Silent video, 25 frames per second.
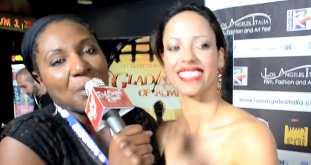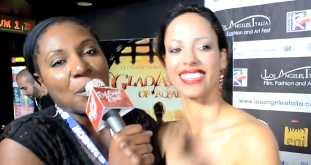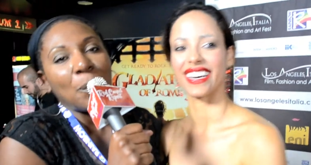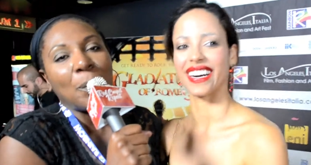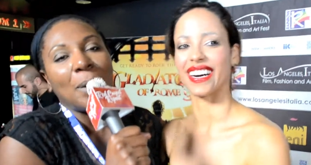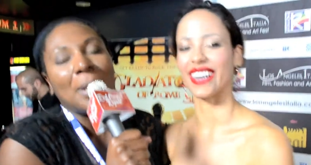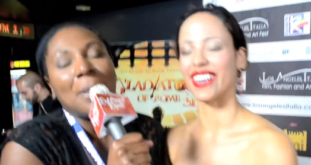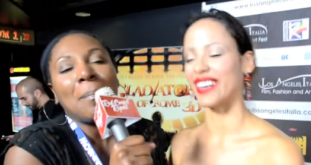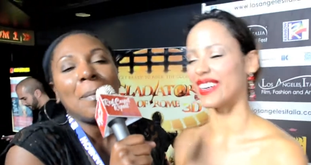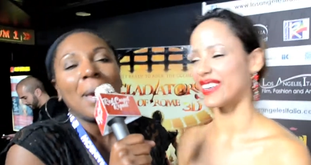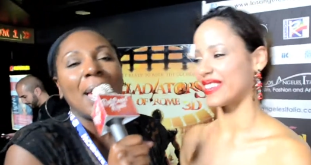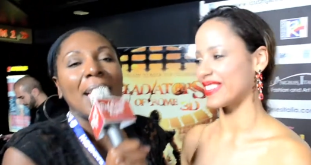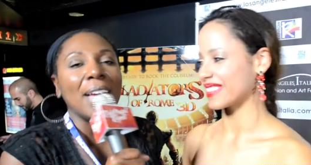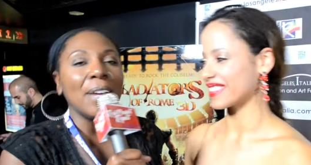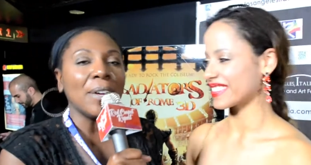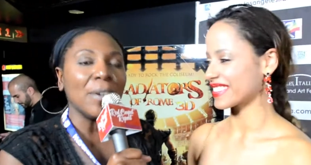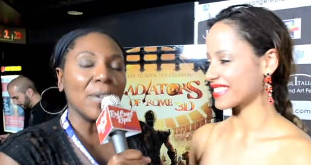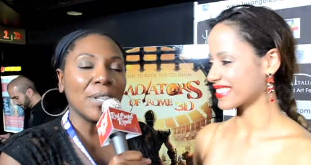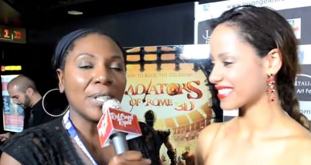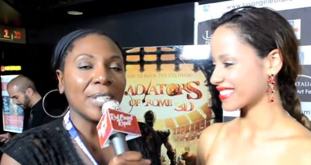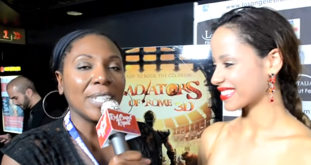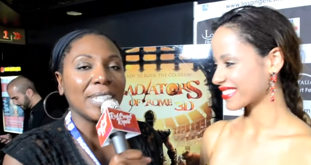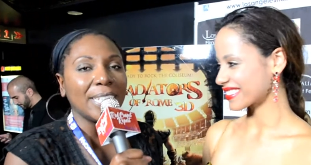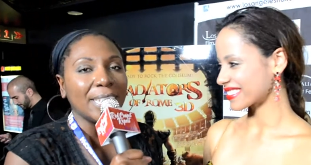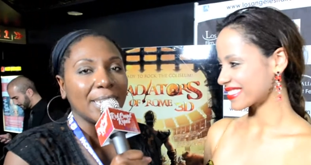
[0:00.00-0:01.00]
Speaker 1: We met
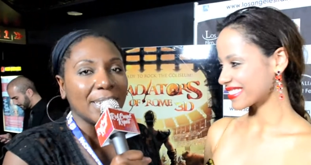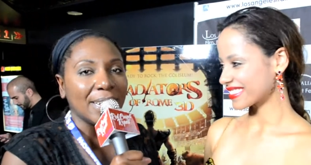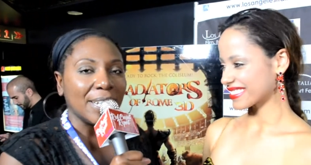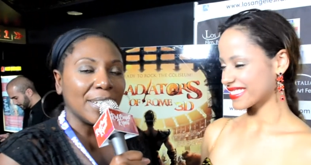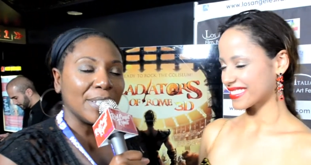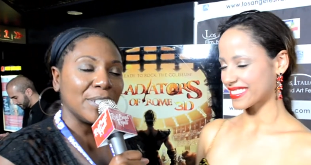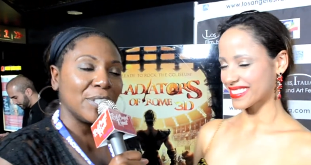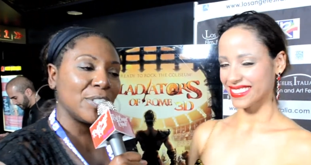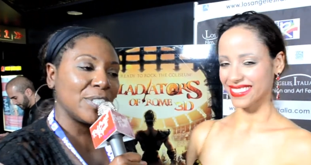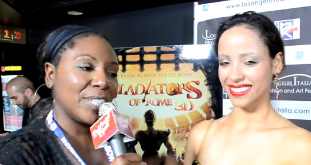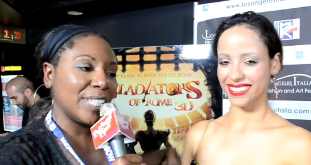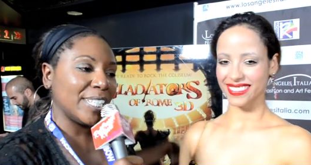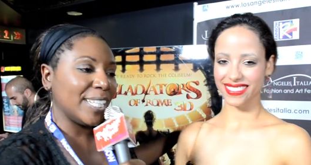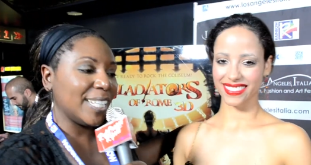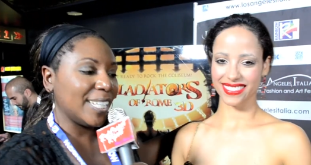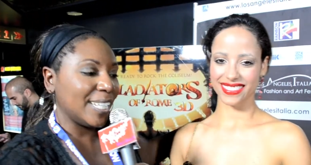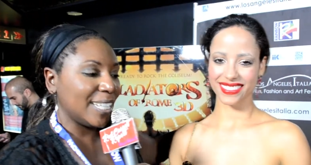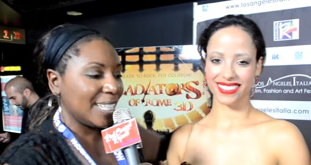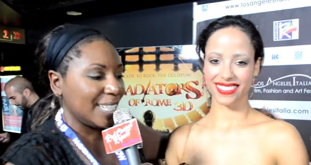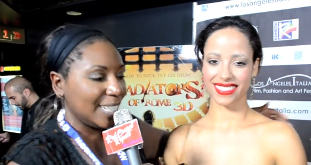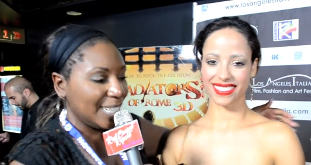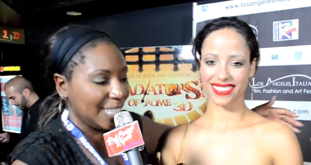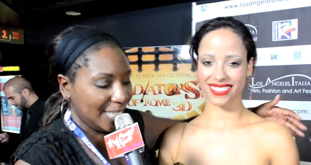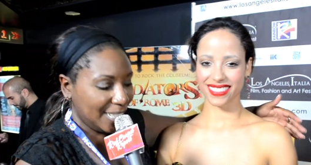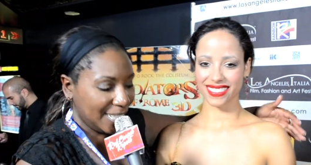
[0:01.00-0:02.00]
earlier.
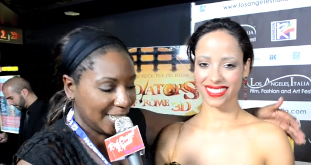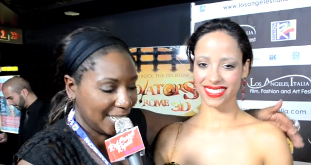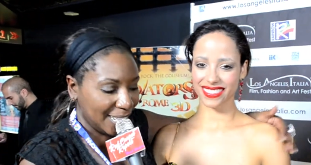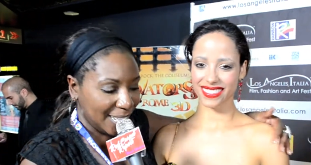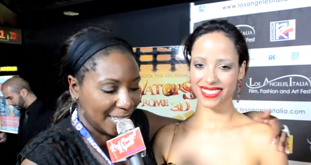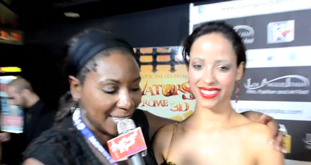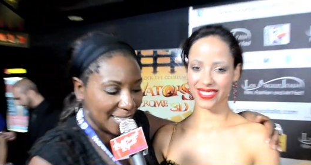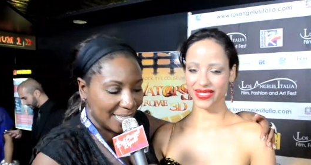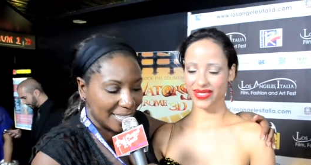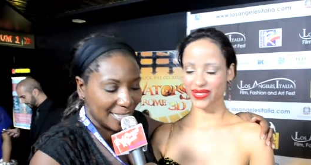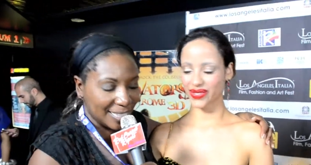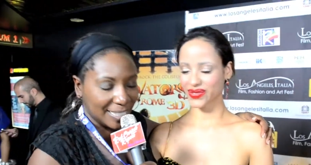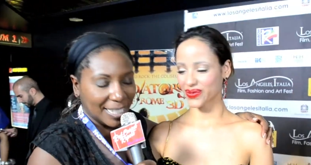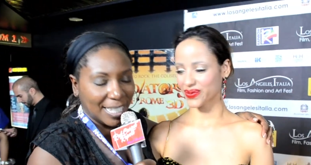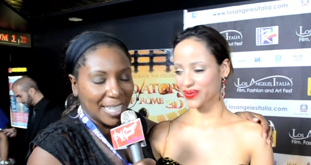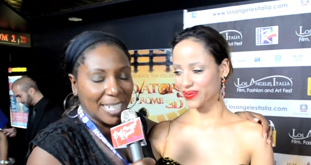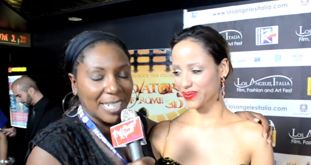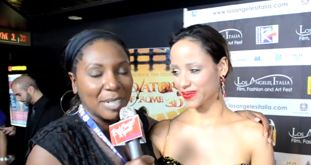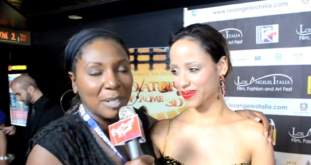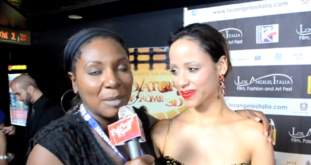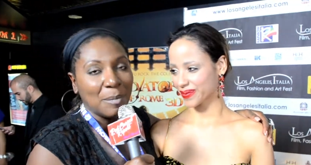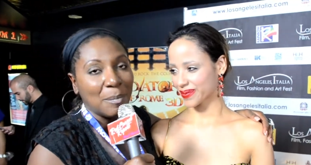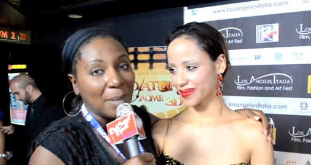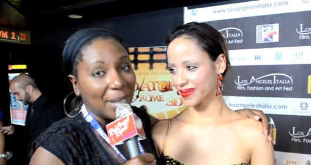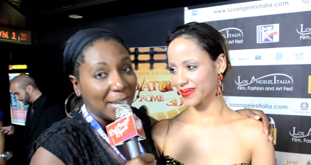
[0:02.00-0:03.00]
She is
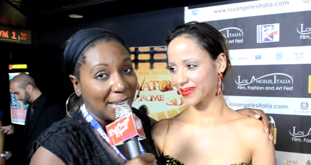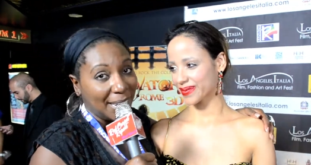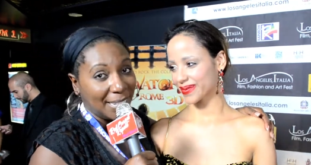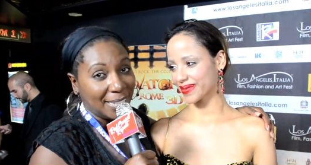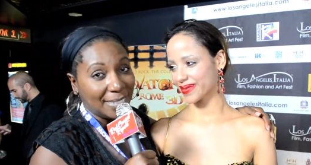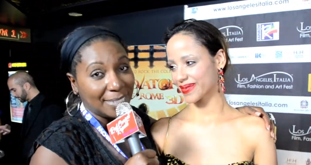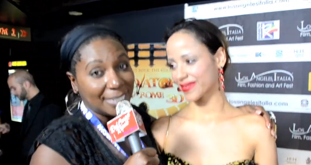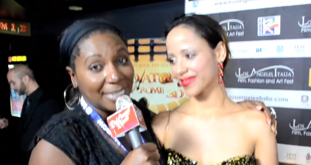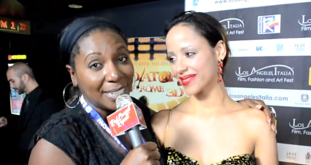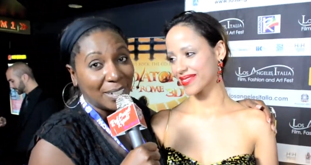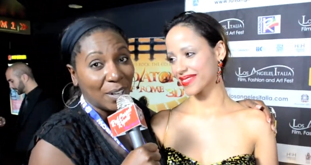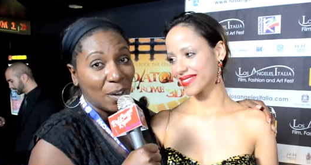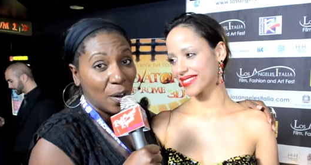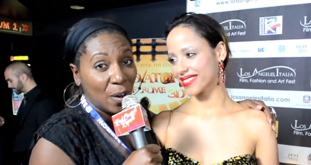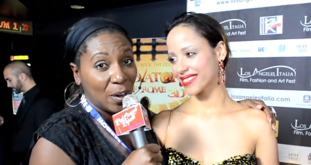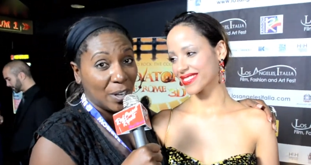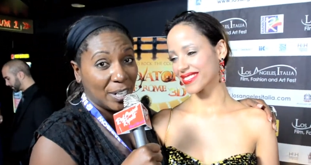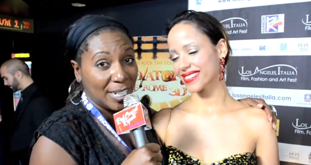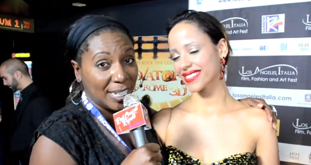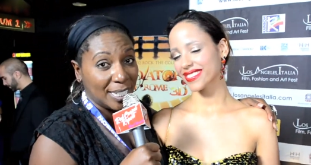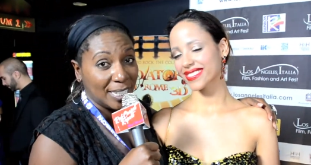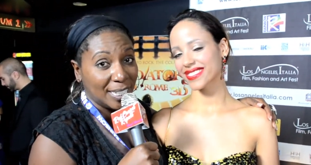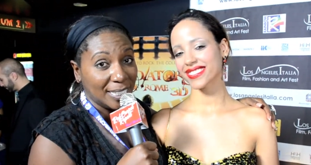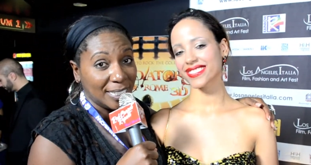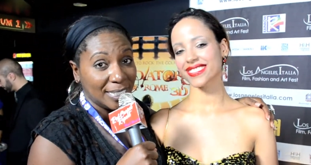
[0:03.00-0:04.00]
an amazing
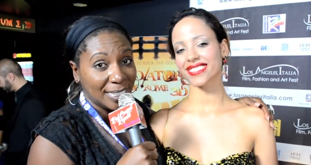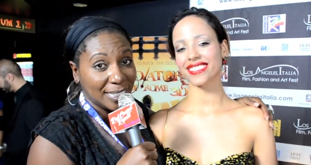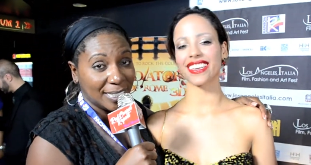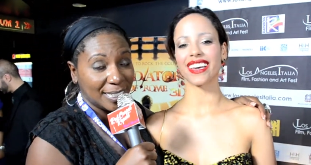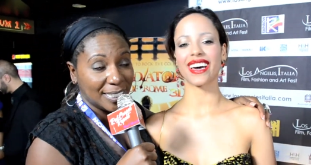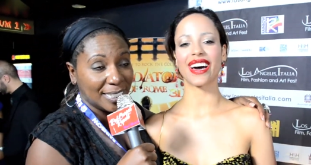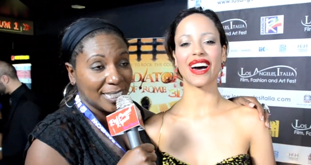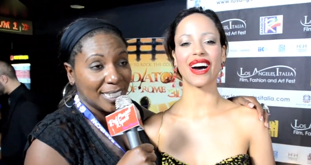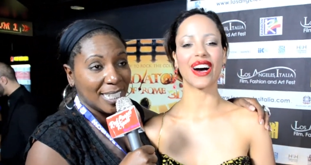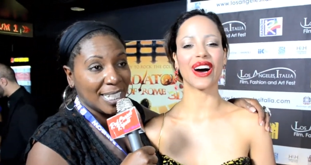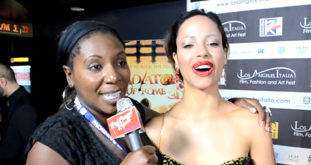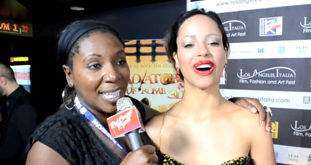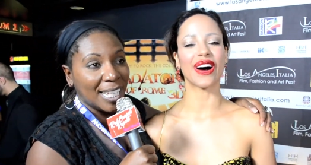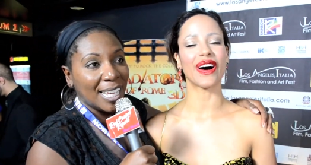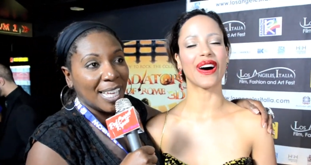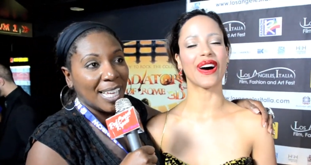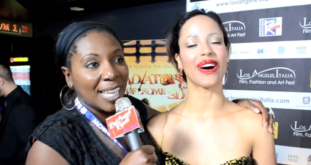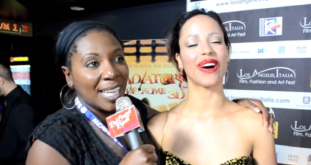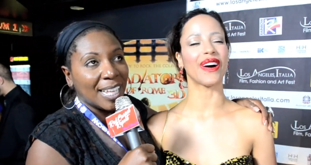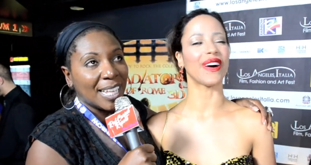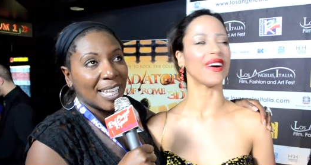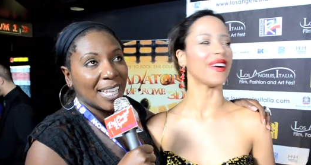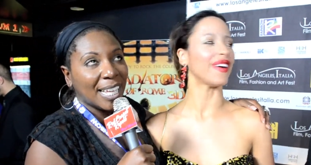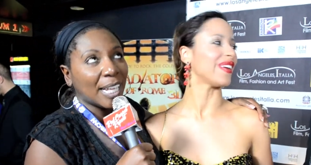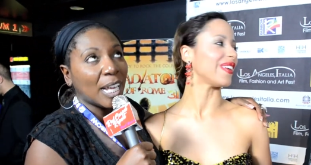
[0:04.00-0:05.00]
artist.
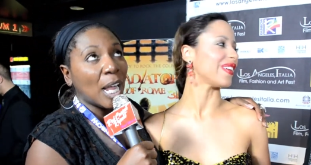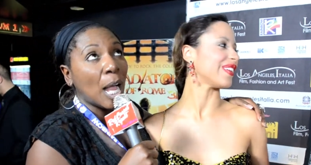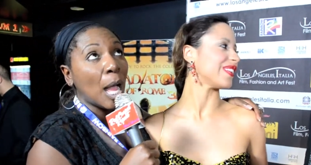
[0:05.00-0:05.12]
Aww. Like